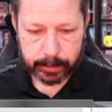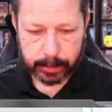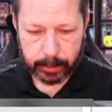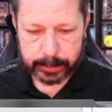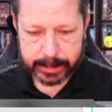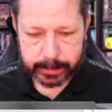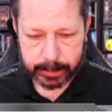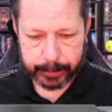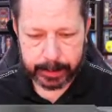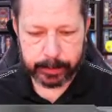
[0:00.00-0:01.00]
Oh, it's
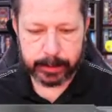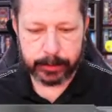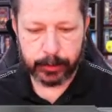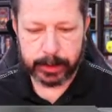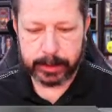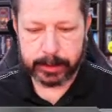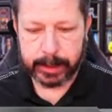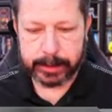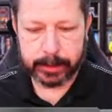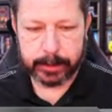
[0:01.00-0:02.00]
actually a bigger than 20. It's
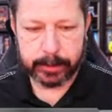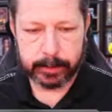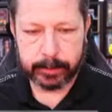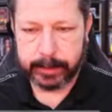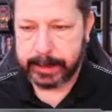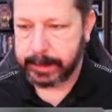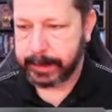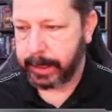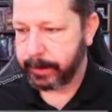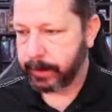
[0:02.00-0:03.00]
actually a decent
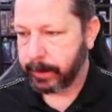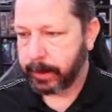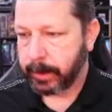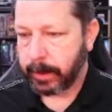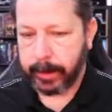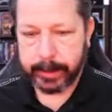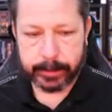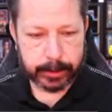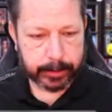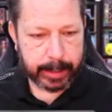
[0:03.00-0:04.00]
size. Alright,
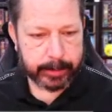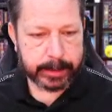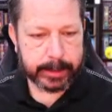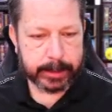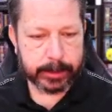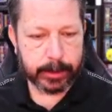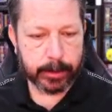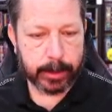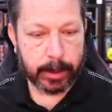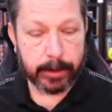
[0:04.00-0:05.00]
so now it says
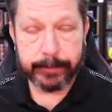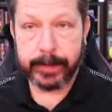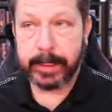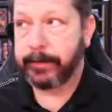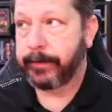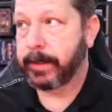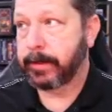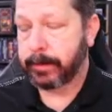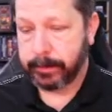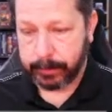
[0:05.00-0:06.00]
turn off
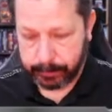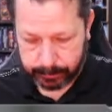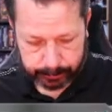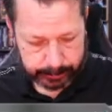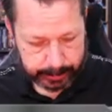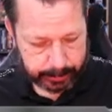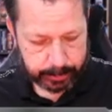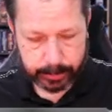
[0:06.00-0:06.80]
infill. Okay.